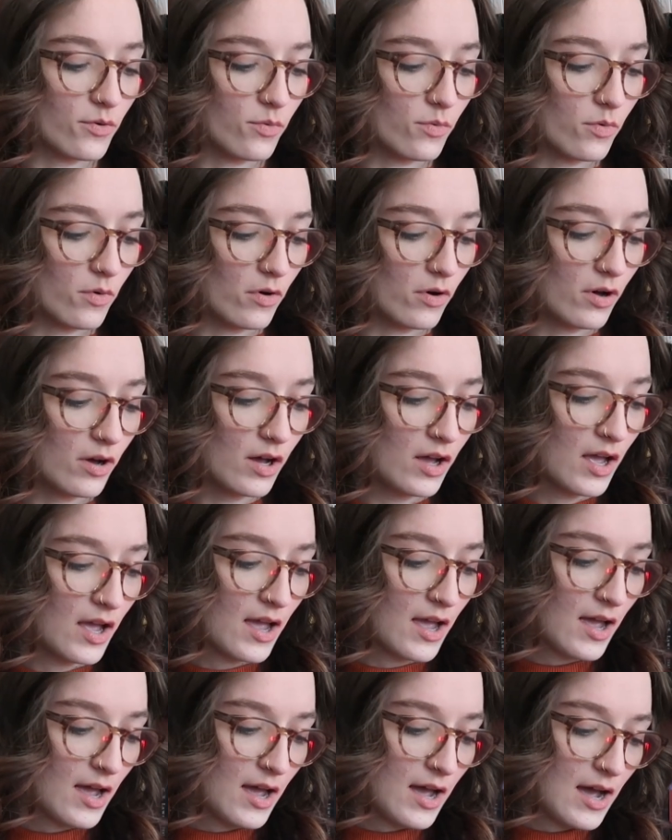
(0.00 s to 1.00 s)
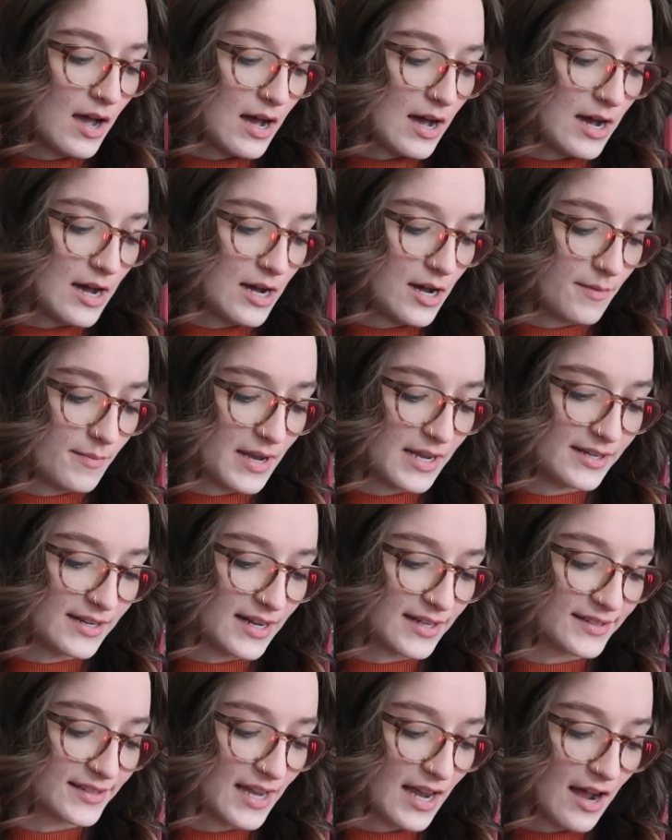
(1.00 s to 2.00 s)
cool. It
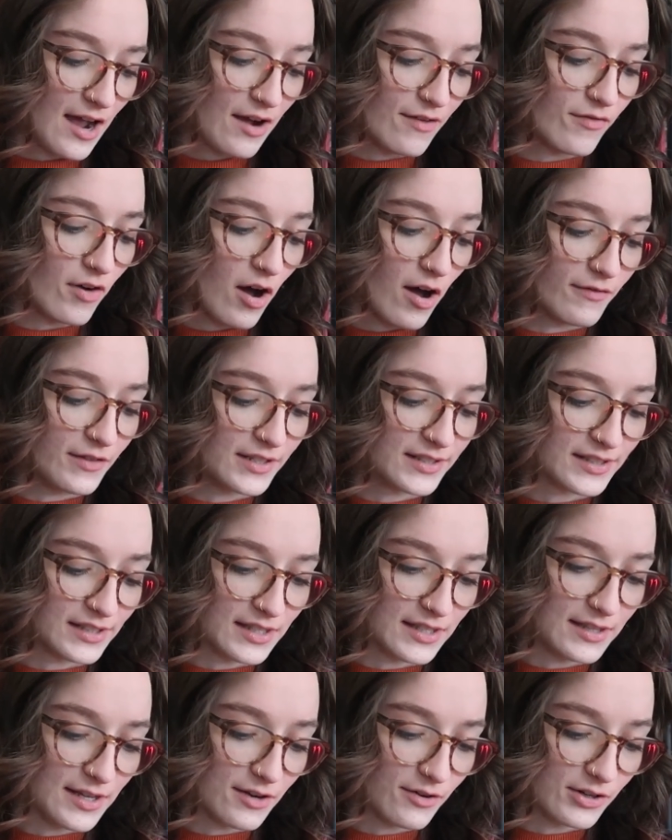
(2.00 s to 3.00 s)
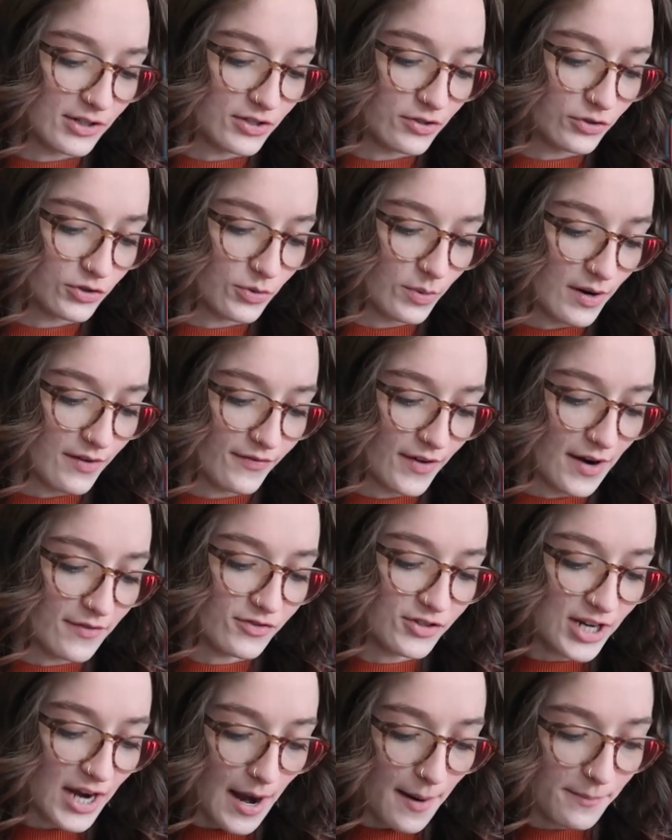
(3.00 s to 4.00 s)
does have obviously the original
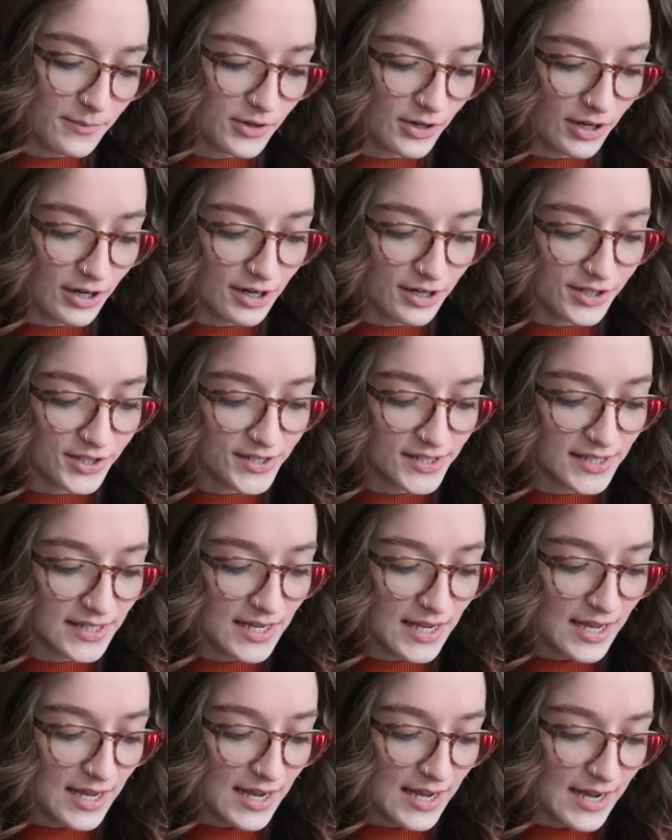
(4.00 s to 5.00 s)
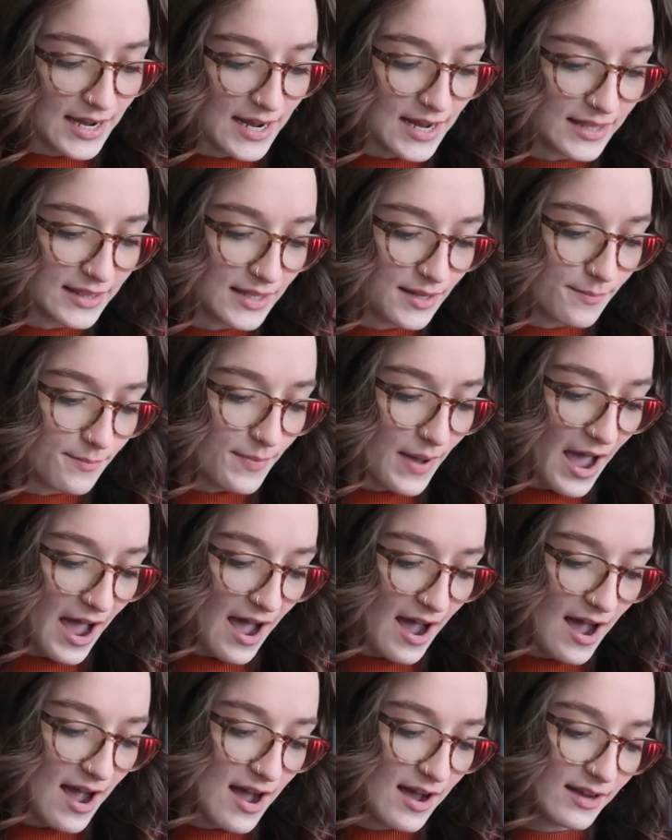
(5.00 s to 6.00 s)
25 chapters. In the
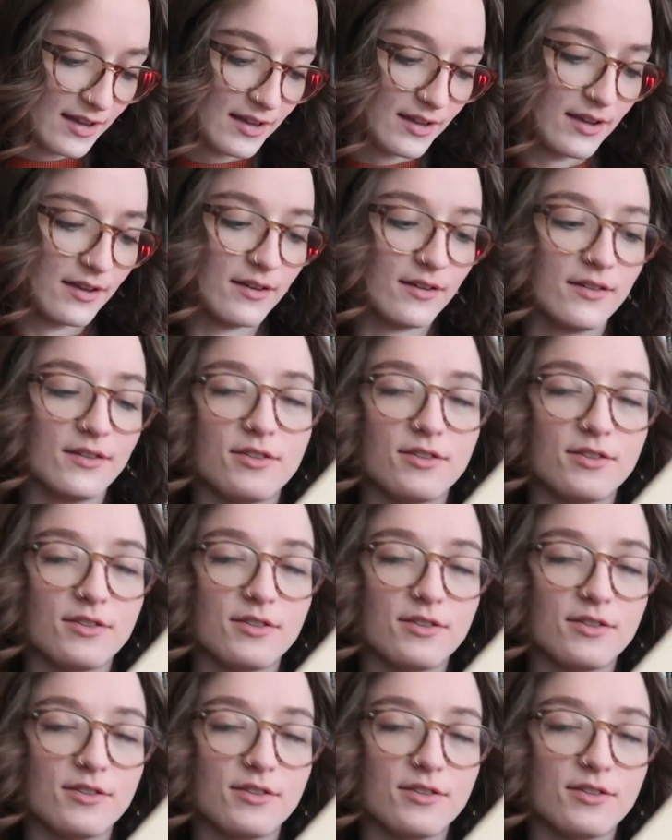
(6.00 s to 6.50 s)
back